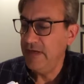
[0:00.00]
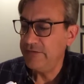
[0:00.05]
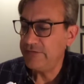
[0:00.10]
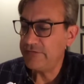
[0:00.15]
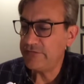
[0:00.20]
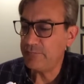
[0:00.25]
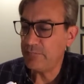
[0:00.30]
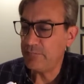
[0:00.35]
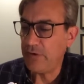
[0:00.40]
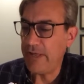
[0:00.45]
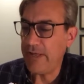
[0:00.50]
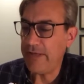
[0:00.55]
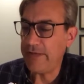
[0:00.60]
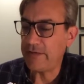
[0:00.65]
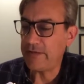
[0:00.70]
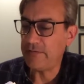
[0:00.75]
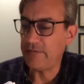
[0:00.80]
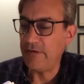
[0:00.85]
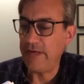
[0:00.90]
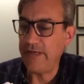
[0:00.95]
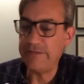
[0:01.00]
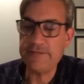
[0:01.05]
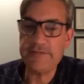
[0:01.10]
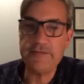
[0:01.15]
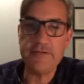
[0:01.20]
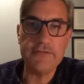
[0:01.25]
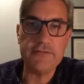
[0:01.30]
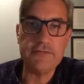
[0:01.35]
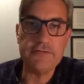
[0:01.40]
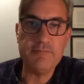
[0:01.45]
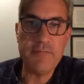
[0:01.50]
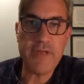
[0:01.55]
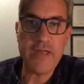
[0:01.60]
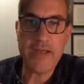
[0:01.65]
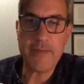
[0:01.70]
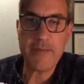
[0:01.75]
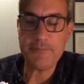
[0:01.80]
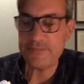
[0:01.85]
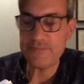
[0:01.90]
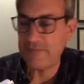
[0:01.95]
spread across those
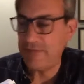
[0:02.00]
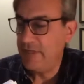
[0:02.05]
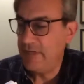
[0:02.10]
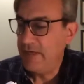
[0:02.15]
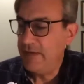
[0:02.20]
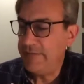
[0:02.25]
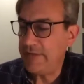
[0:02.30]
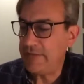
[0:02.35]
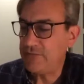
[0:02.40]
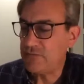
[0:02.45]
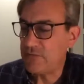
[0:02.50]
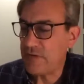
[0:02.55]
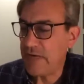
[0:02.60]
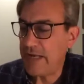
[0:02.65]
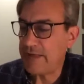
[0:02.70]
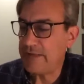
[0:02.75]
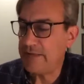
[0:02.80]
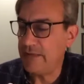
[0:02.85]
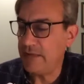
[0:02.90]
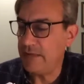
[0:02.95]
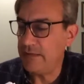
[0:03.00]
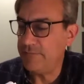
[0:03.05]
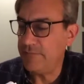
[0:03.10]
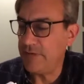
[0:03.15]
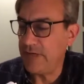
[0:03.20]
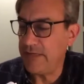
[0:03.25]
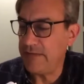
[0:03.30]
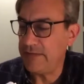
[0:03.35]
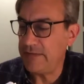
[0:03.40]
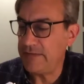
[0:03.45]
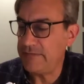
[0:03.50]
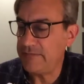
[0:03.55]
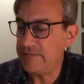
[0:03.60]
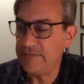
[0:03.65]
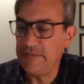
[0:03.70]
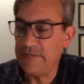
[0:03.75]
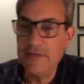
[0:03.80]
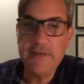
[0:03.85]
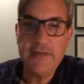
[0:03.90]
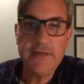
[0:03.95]
maps that track gun
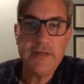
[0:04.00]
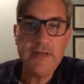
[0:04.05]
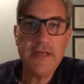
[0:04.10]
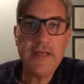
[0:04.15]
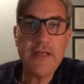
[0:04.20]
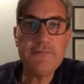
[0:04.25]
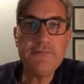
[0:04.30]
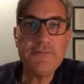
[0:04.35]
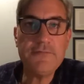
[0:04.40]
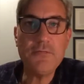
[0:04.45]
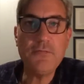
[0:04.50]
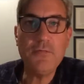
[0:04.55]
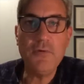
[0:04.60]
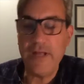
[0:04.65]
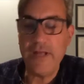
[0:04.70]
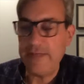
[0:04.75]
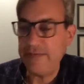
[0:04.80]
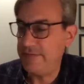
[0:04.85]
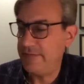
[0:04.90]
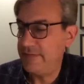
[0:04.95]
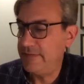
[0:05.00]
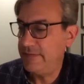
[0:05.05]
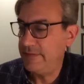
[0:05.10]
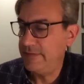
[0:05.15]
violence, and for what?